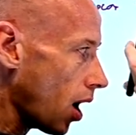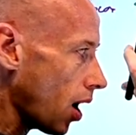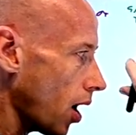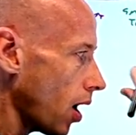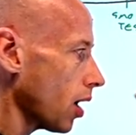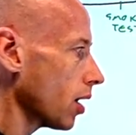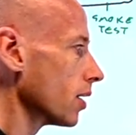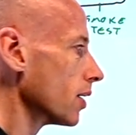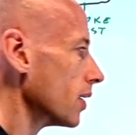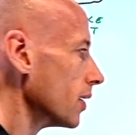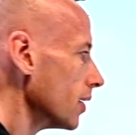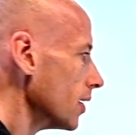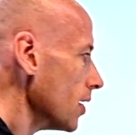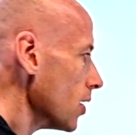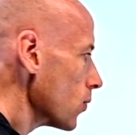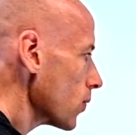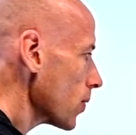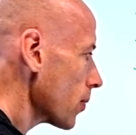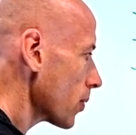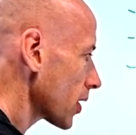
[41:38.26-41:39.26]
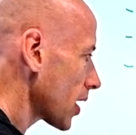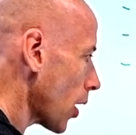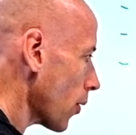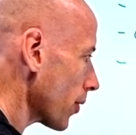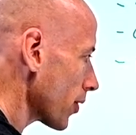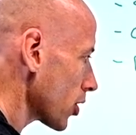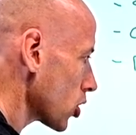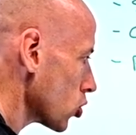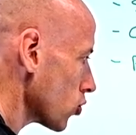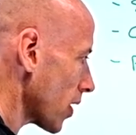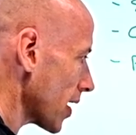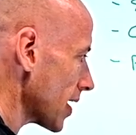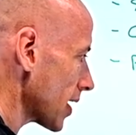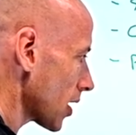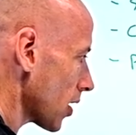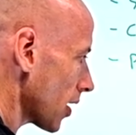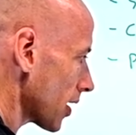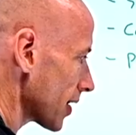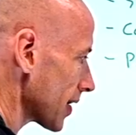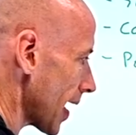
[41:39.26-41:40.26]
are, we would go and
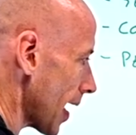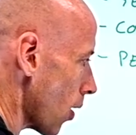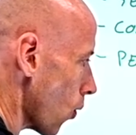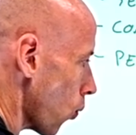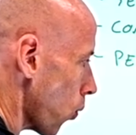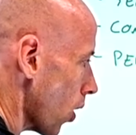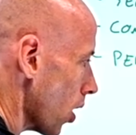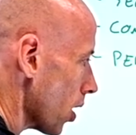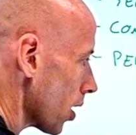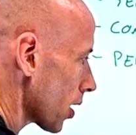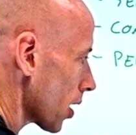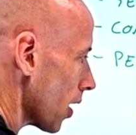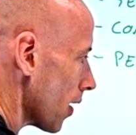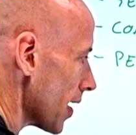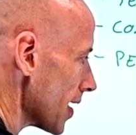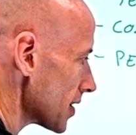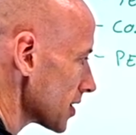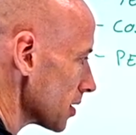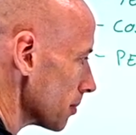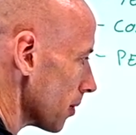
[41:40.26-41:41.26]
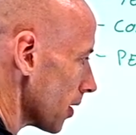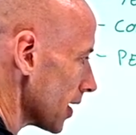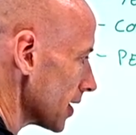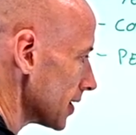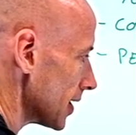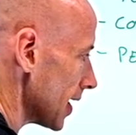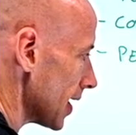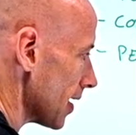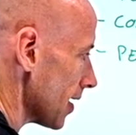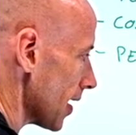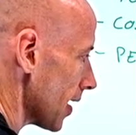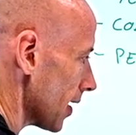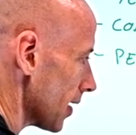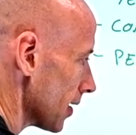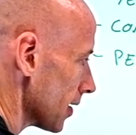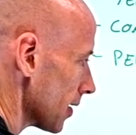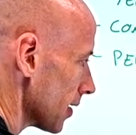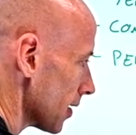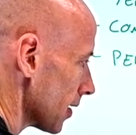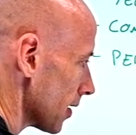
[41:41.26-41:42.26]
create kind of that work item
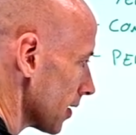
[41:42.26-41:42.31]
idea,